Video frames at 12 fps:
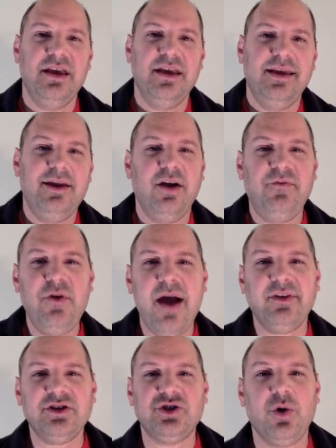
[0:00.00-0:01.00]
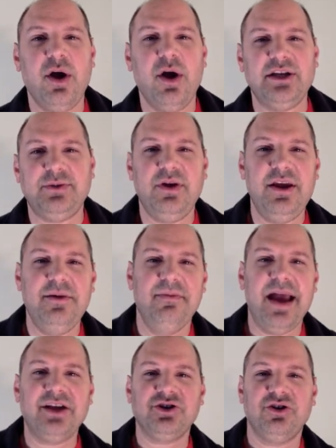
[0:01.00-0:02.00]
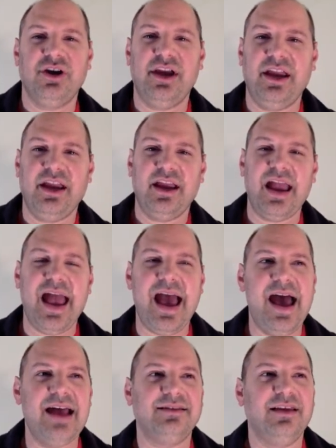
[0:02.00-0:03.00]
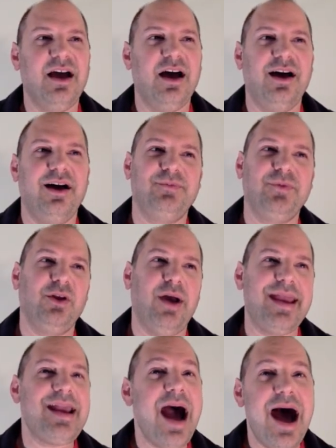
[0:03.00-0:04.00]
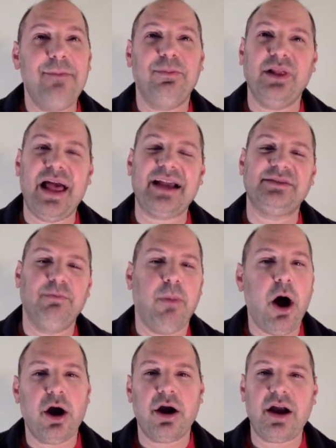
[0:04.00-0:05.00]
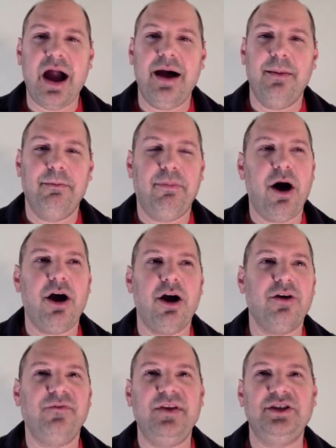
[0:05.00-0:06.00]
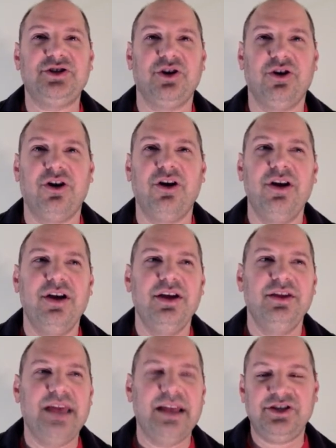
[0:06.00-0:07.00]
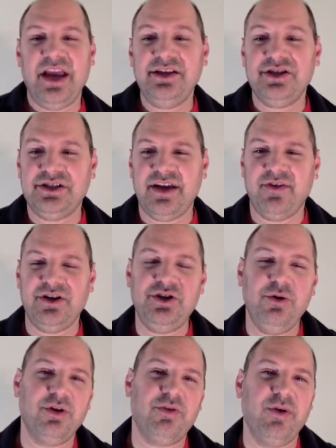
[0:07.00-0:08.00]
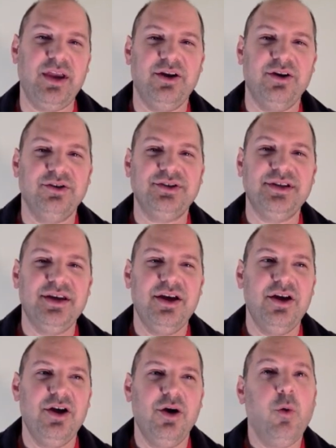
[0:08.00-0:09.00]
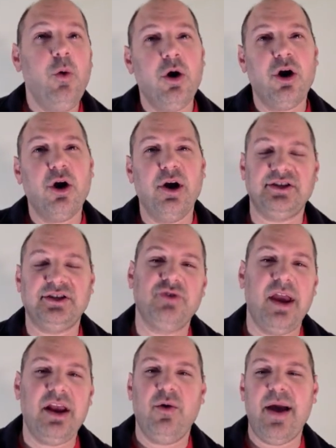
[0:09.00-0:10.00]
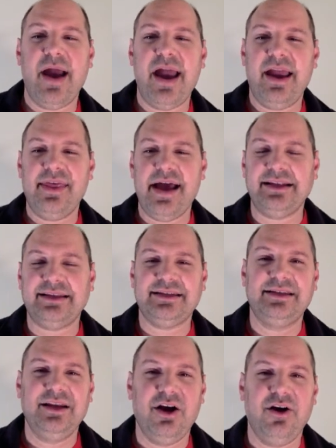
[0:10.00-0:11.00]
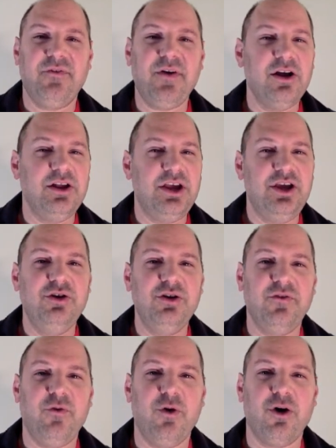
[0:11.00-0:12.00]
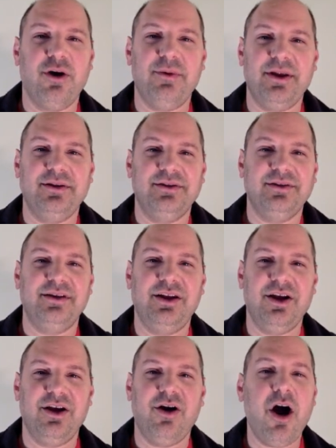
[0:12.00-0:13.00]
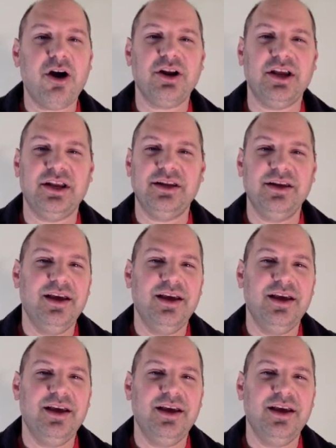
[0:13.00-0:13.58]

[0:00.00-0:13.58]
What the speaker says: If you have a choice between measuring at a complex bar feature that changes every 2 or 3 years, or a straightaway that's fairly uniform and hardened,